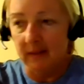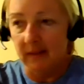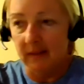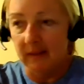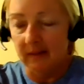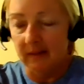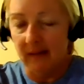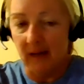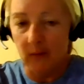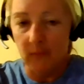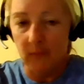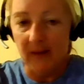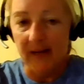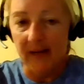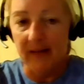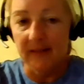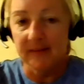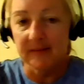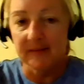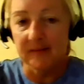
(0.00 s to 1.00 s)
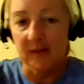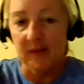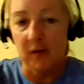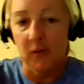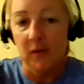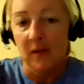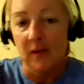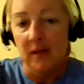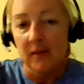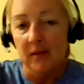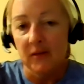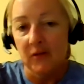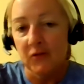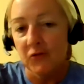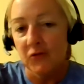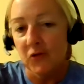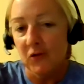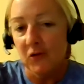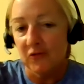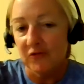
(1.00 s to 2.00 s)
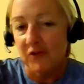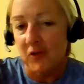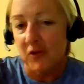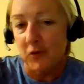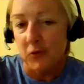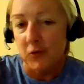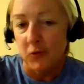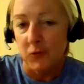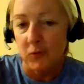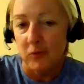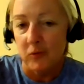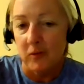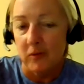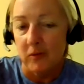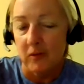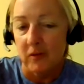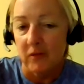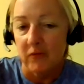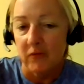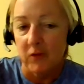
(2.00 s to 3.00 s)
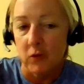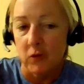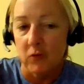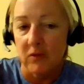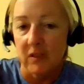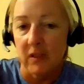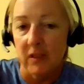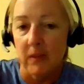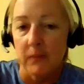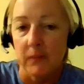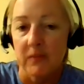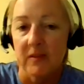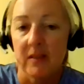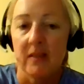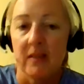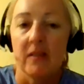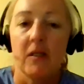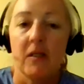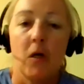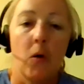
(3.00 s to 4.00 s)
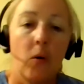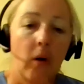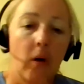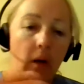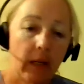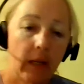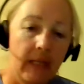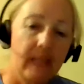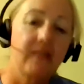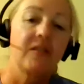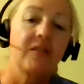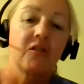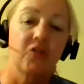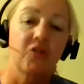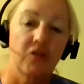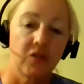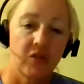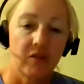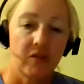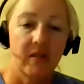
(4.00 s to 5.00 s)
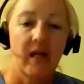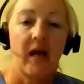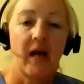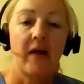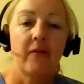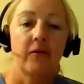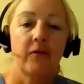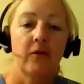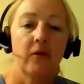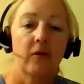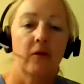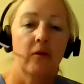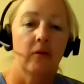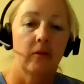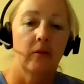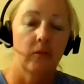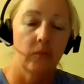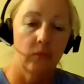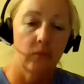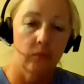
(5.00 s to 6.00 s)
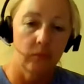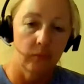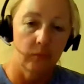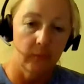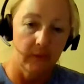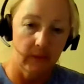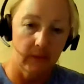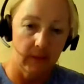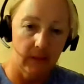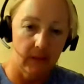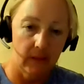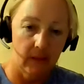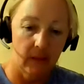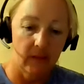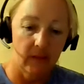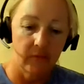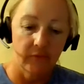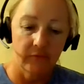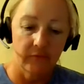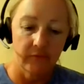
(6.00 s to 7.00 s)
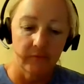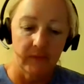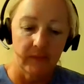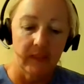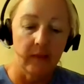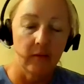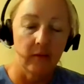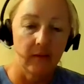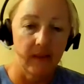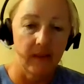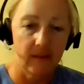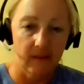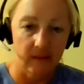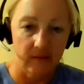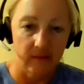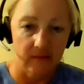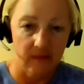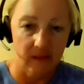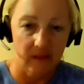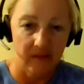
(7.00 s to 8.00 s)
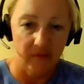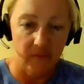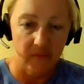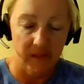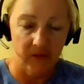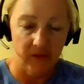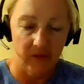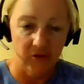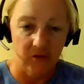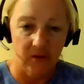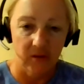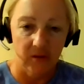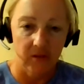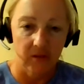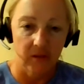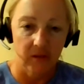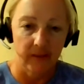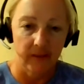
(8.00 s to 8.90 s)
in that way. So those are a few tips. In addition to the other really kind of healing things that I've mentioned,